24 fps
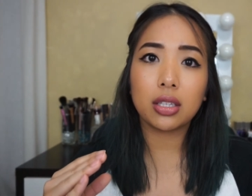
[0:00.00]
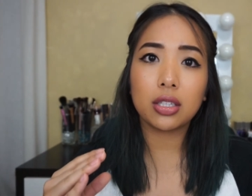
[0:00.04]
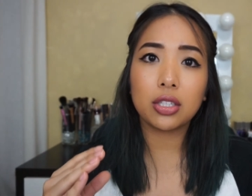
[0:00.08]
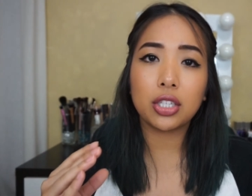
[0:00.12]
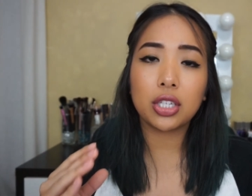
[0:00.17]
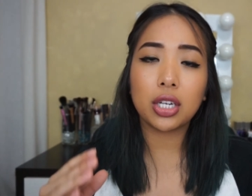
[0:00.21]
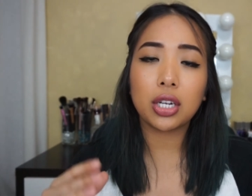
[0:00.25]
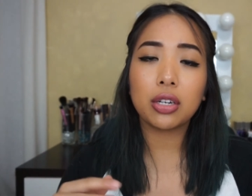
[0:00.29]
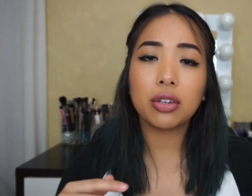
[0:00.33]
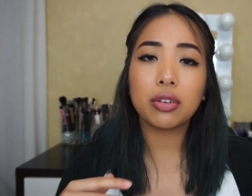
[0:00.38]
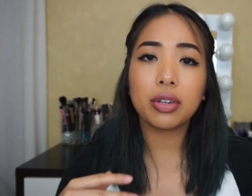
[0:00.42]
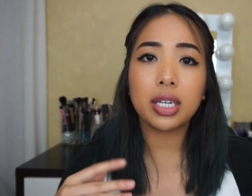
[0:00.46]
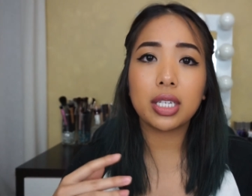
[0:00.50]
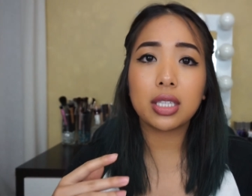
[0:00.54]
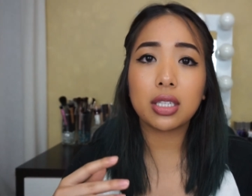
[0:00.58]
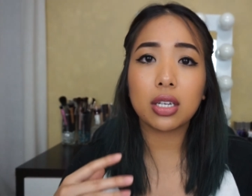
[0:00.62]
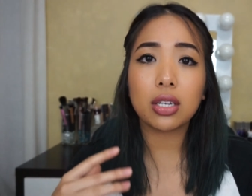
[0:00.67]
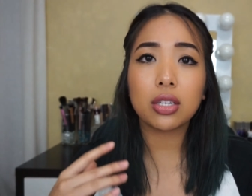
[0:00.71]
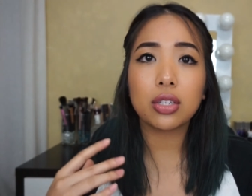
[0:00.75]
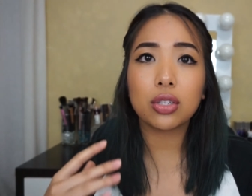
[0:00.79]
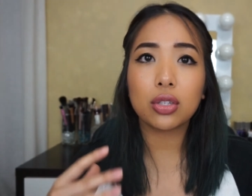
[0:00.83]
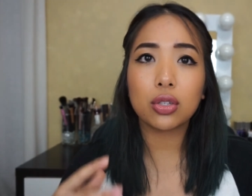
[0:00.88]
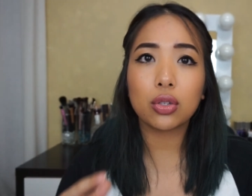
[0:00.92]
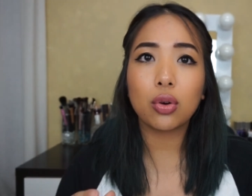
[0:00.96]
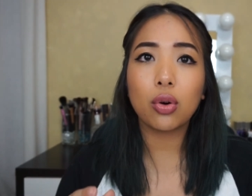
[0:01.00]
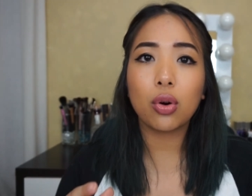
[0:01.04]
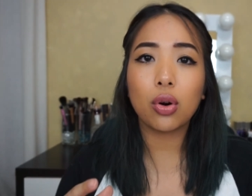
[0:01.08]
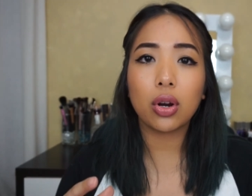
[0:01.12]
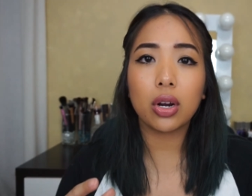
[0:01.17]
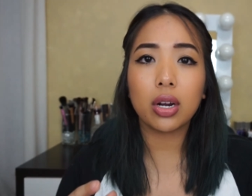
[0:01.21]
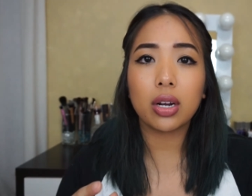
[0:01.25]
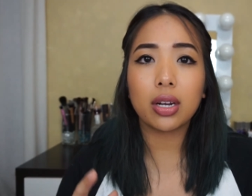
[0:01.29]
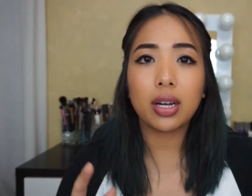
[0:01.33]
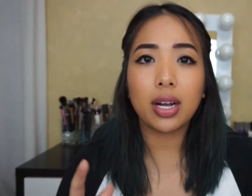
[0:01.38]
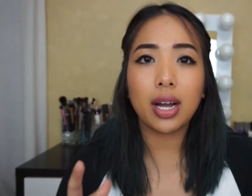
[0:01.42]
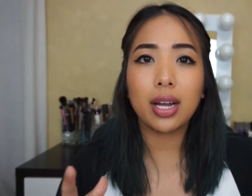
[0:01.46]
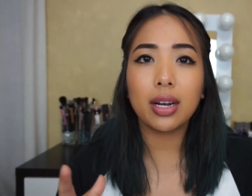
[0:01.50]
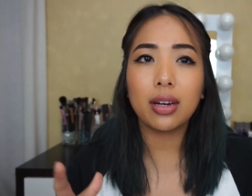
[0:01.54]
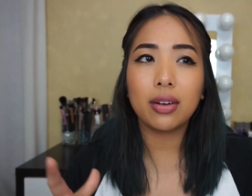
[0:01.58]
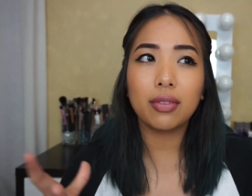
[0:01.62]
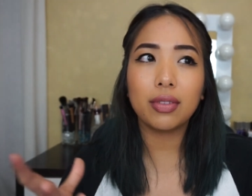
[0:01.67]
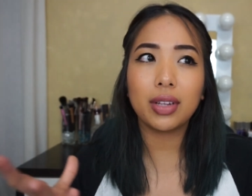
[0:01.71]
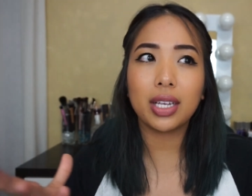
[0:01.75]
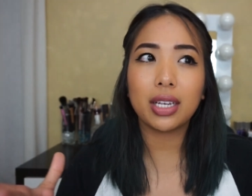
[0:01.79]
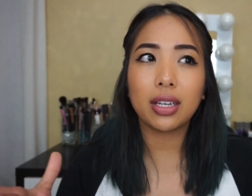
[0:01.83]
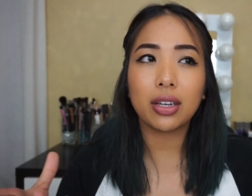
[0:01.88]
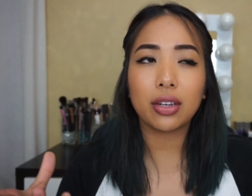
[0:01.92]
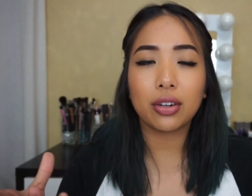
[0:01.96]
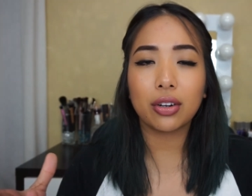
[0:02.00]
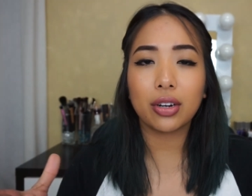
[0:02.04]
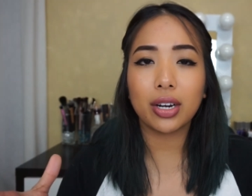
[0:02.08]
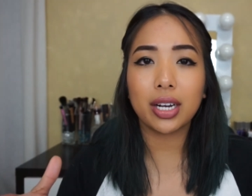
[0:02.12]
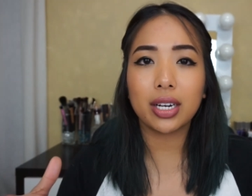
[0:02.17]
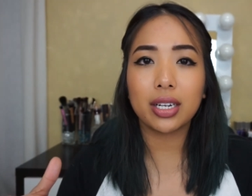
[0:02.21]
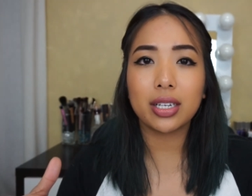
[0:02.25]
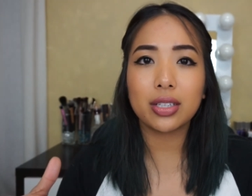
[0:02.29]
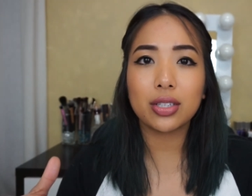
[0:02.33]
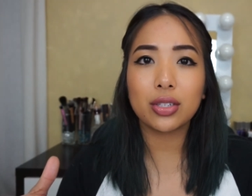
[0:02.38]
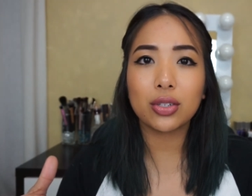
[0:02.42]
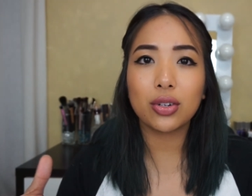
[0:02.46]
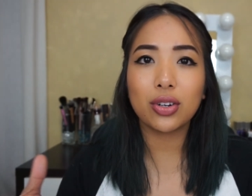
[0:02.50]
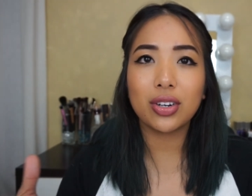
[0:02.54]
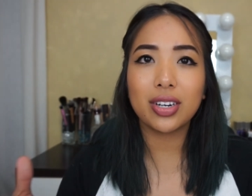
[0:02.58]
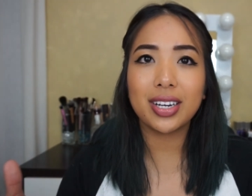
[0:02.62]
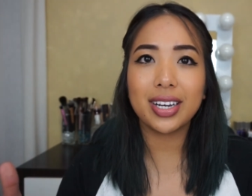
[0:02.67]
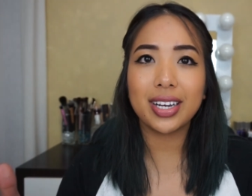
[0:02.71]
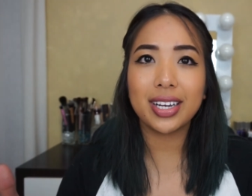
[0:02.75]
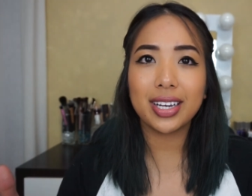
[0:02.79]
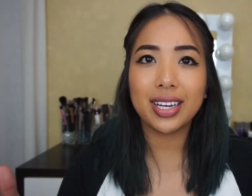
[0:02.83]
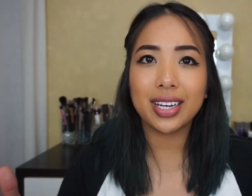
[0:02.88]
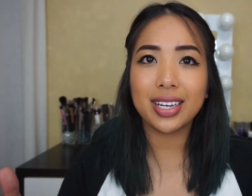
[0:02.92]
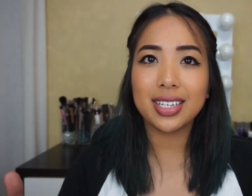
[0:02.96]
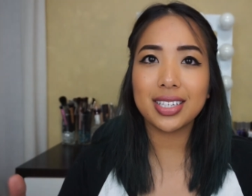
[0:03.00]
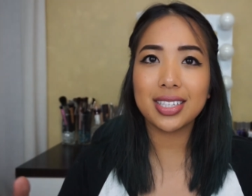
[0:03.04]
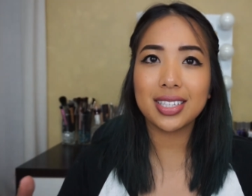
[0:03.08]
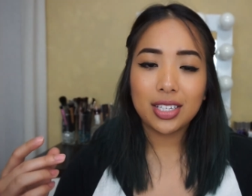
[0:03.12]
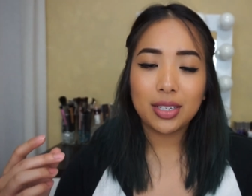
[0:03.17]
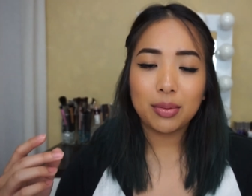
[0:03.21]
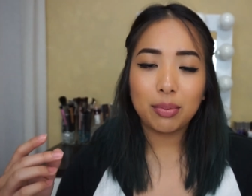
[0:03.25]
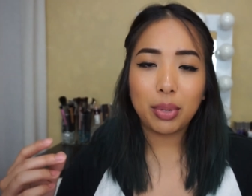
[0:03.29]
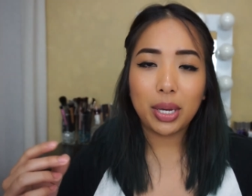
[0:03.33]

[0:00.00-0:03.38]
generates a score, kind of like a credit score, I guess,